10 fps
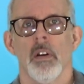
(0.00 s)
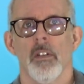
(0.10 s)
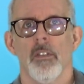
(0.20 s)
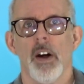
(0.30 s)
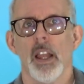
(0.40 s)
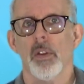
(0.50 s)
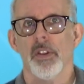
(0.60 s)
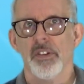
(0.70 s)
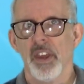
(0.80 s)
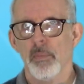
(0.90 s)
follow the
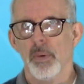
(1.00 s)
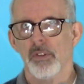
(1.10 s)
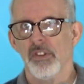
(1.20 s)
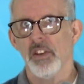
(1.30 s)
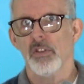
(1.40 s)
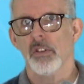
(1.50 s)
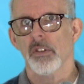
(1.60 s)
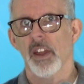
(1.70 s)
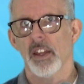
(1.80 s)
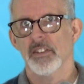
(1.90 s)
same procedures
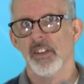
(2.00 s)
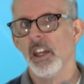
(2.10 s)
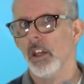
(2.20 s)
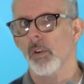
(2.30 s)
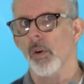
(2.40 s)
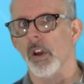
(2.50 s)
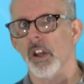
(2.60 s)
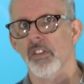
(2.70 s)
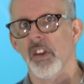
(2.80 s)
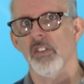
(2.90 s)
that secular
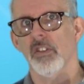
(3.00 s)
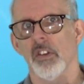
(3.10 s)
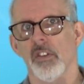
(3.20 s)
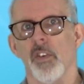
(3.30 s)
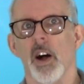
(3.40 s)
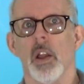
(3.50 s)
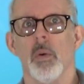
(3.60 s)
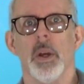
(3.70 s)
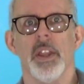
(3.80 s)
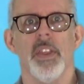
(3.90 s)
organizations follow
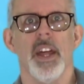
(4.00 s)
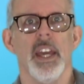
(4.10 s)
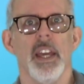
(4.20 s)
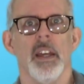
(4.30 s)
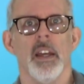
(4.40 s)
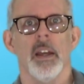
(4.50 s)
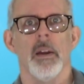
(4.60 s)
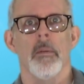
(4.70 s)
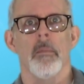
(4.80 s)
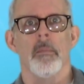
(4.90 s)
when they
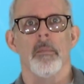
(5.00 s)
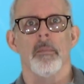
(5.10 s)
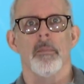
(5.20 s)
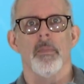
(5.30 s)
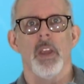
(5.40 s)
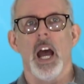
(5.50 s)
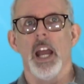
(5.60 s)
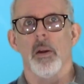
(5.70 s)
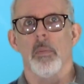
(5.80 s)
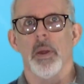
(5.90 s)

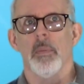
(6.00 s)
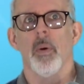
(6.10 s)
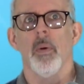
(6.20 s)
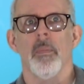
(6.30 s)
hire people,